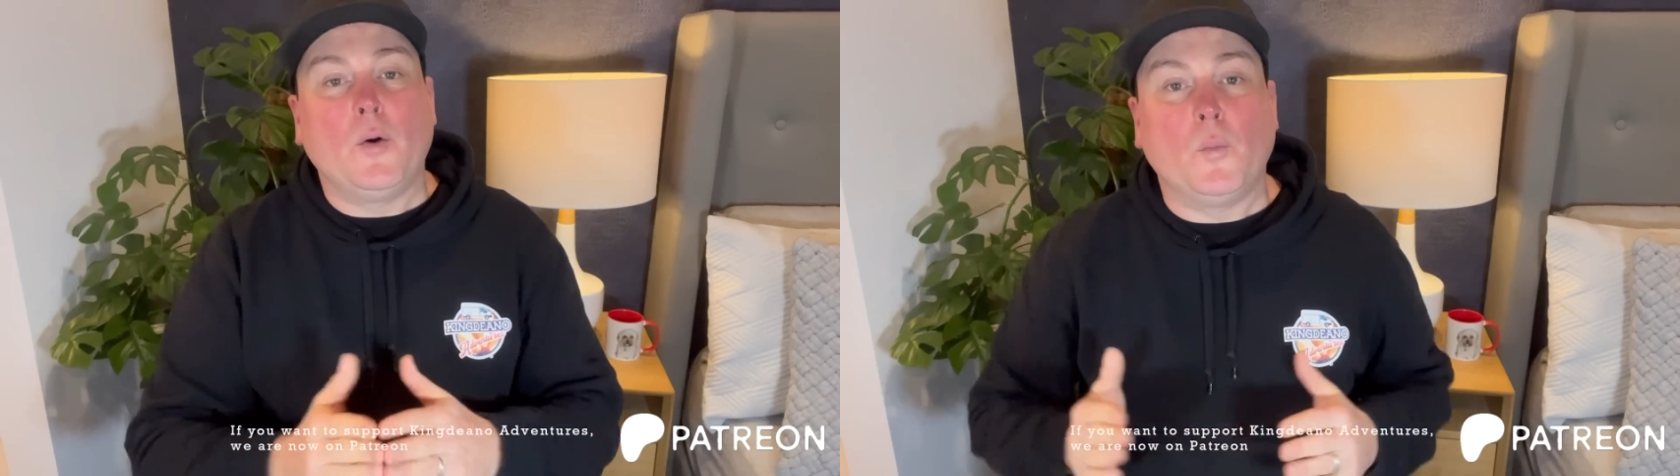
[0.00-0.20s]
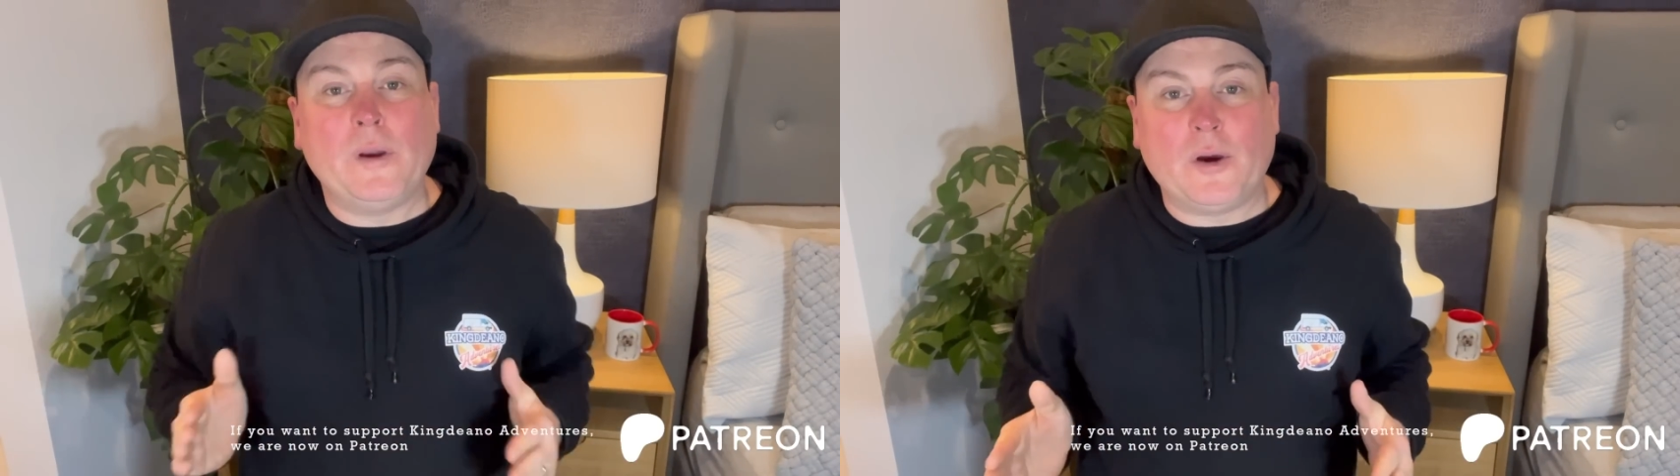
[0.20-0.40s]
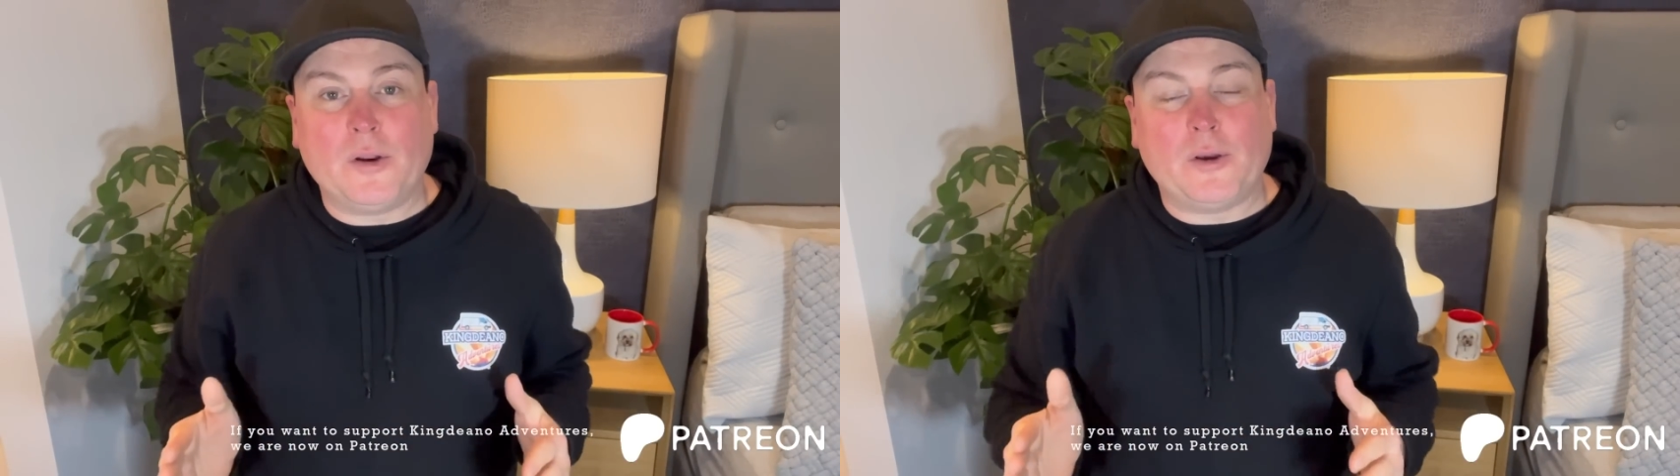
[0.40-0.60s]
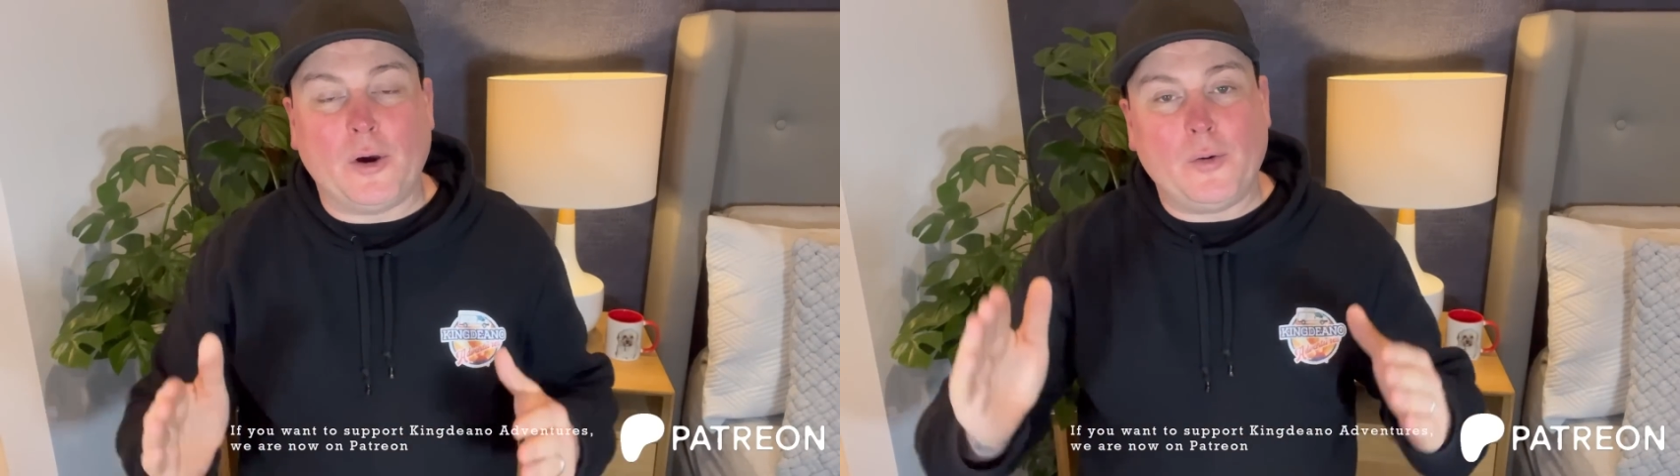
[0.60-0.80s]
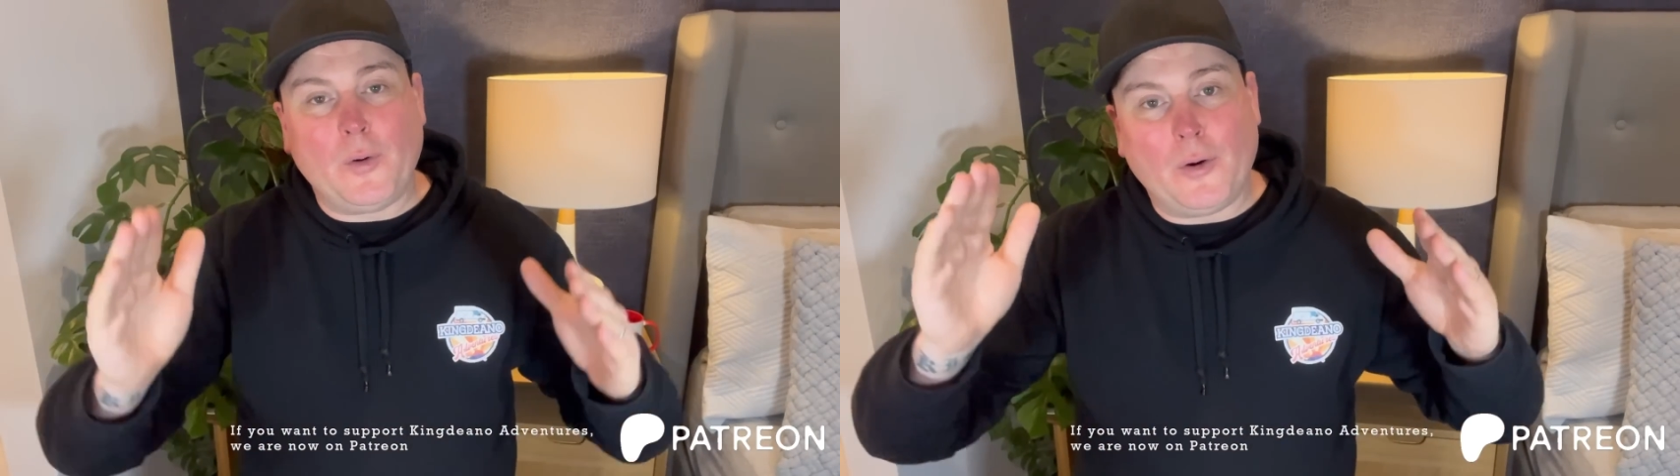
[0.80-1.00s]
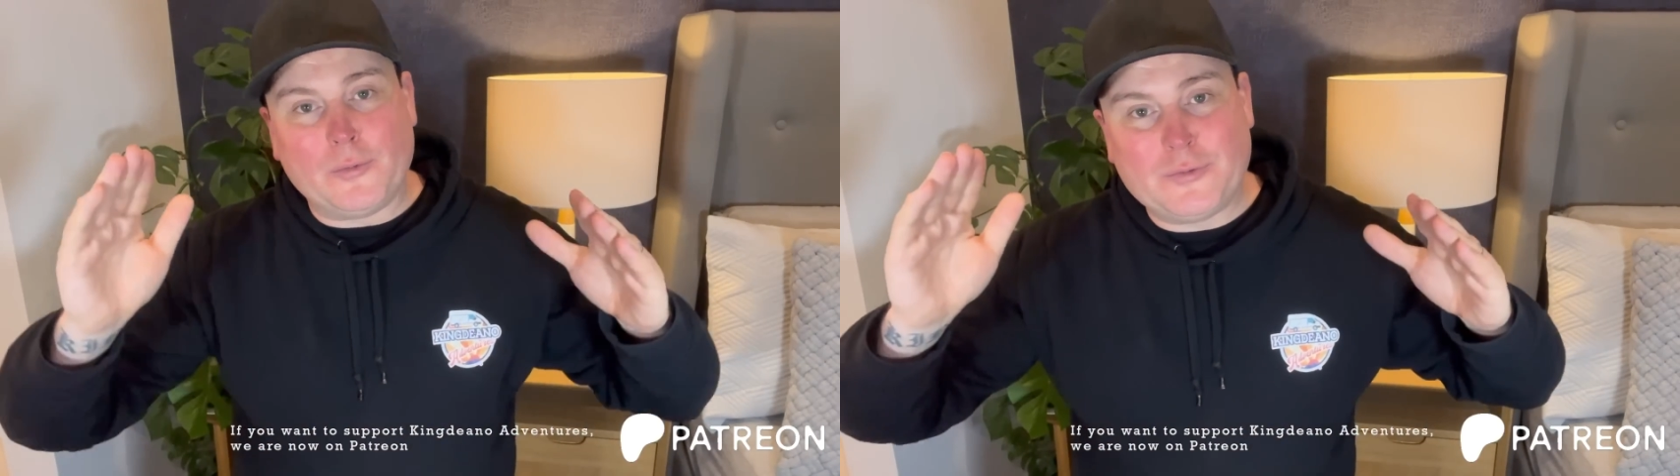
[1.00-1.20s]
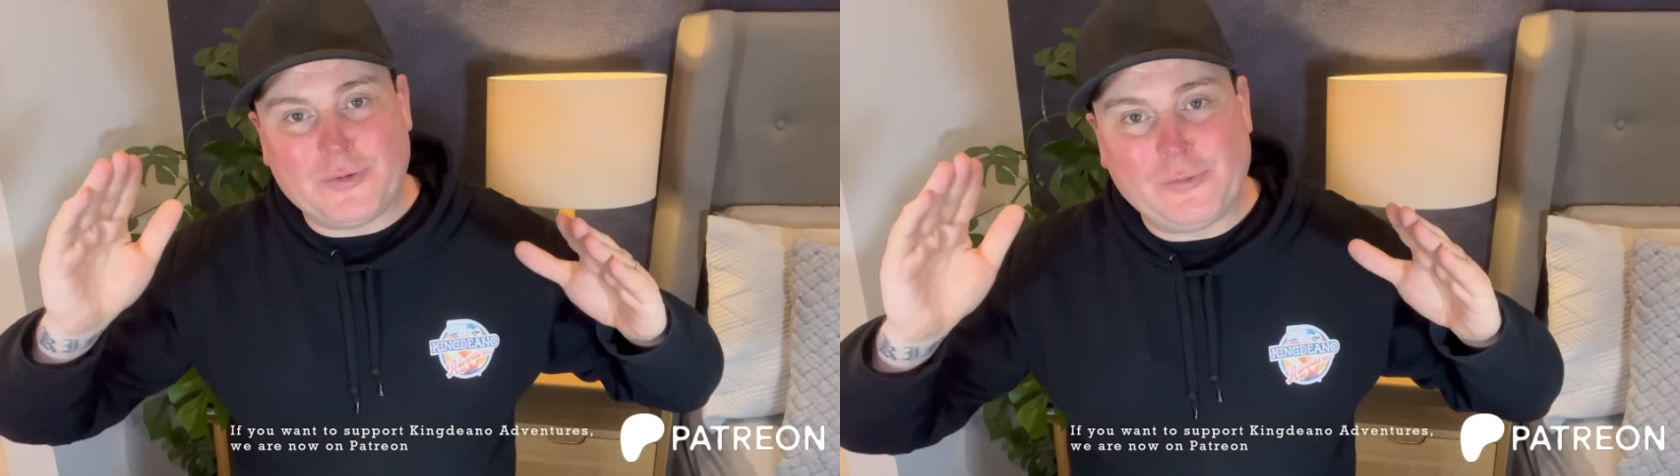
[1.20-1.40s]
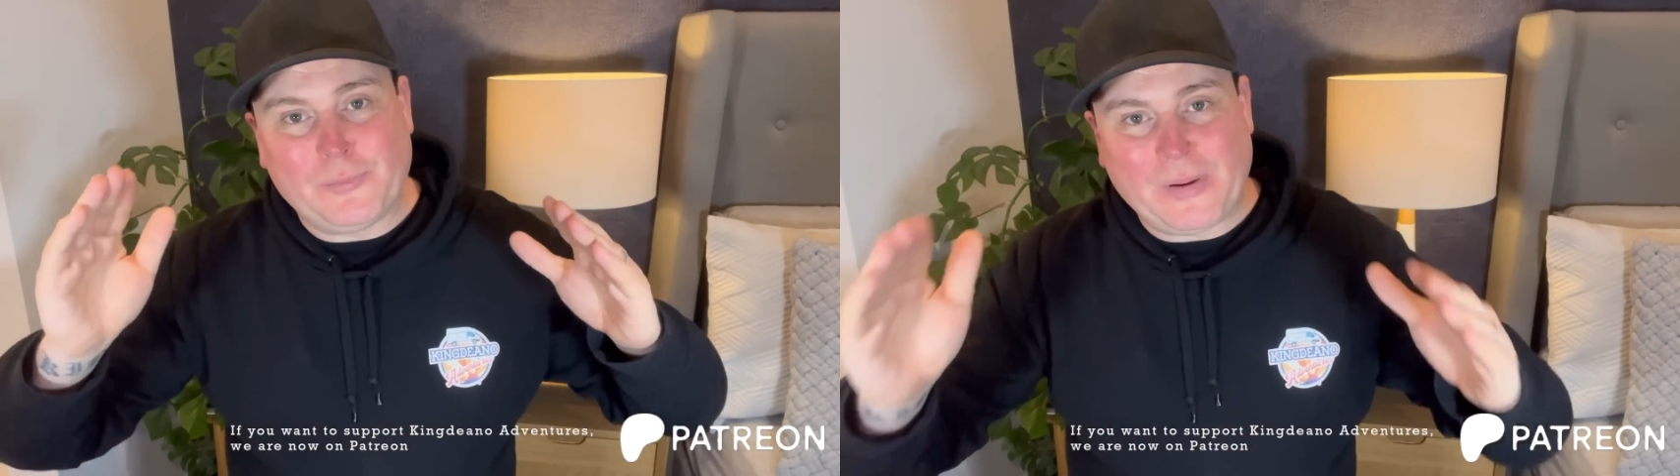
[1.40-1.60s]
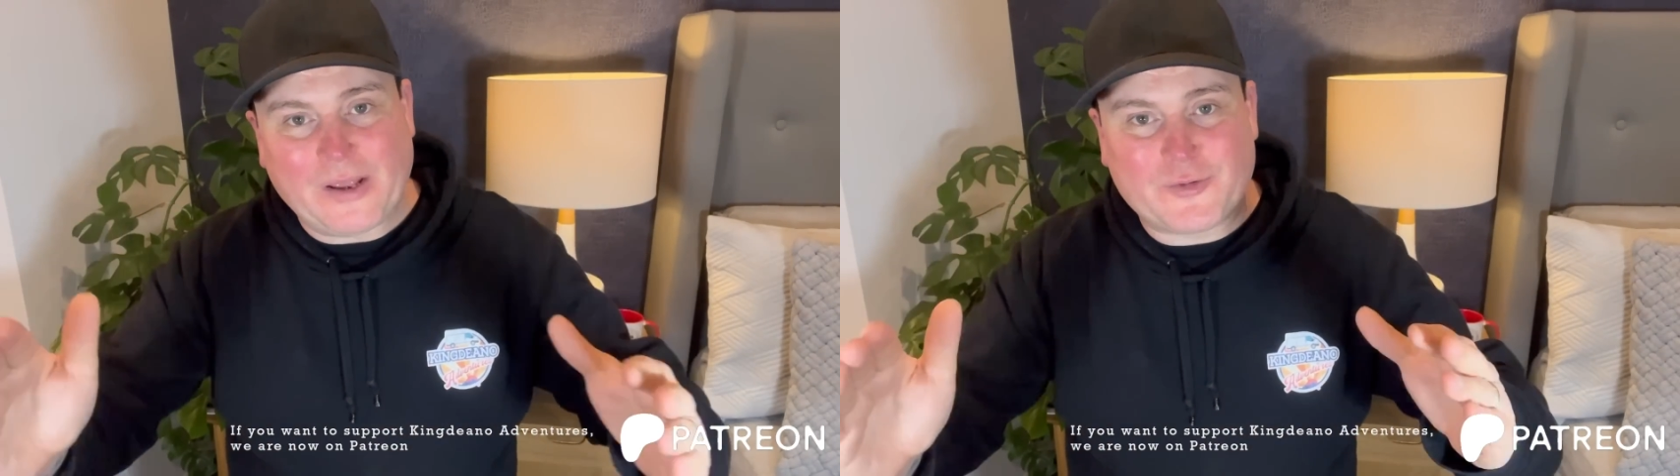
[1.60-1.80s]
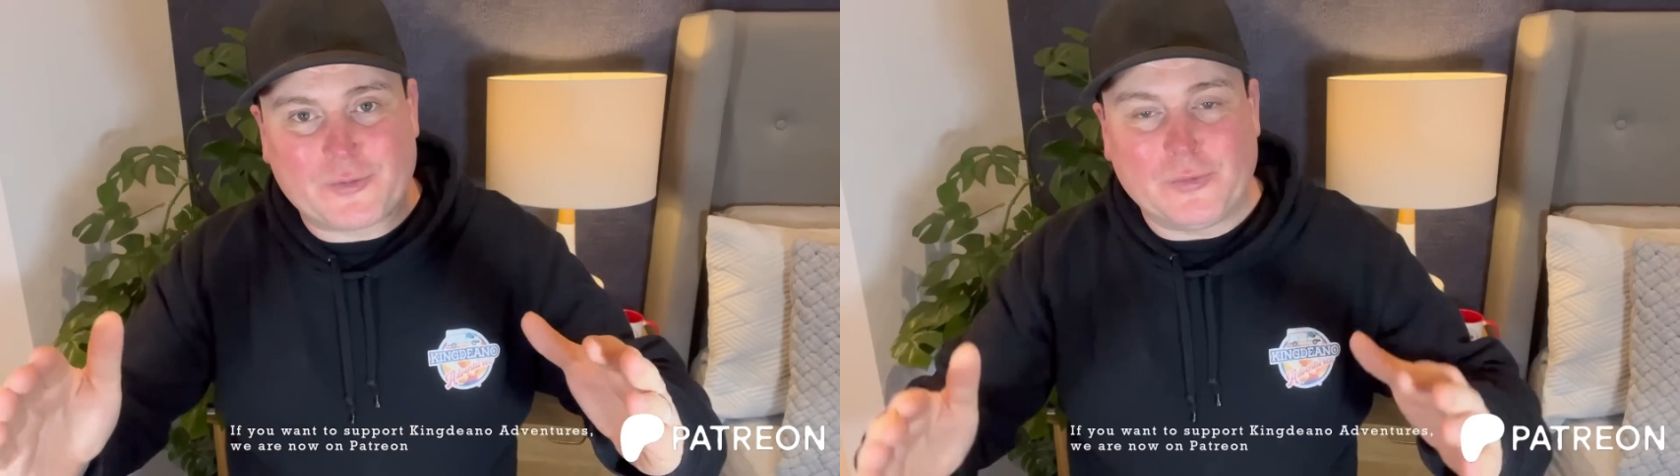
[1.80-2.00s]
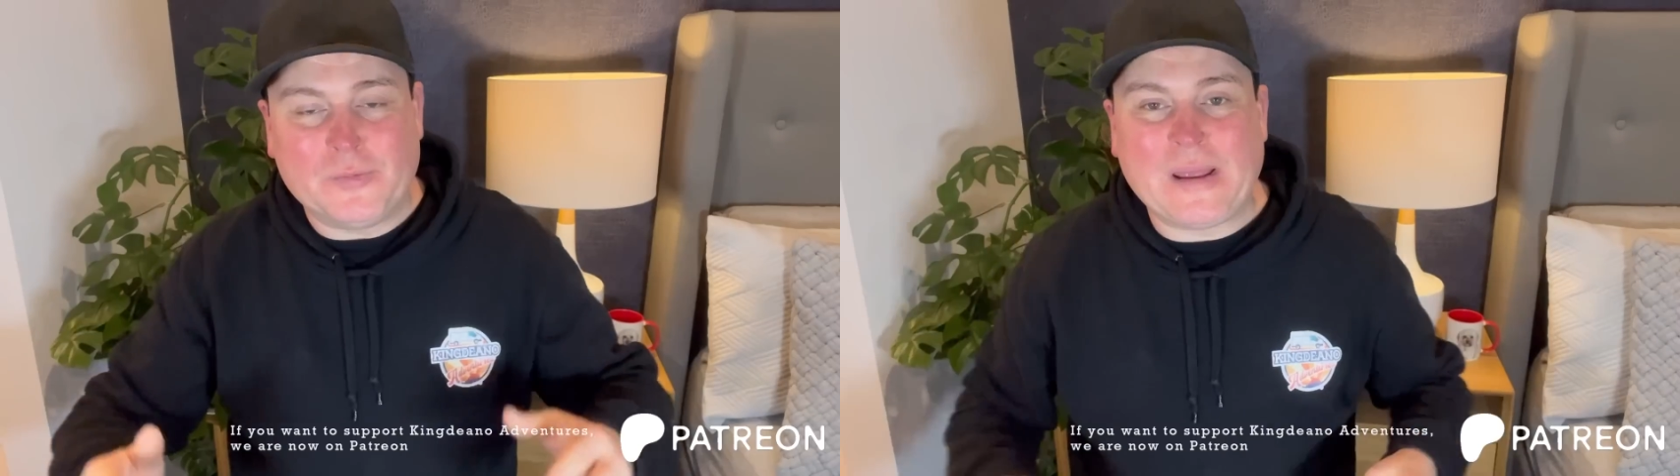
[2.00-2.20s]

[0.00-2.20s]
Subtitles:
we got to go on to petrol.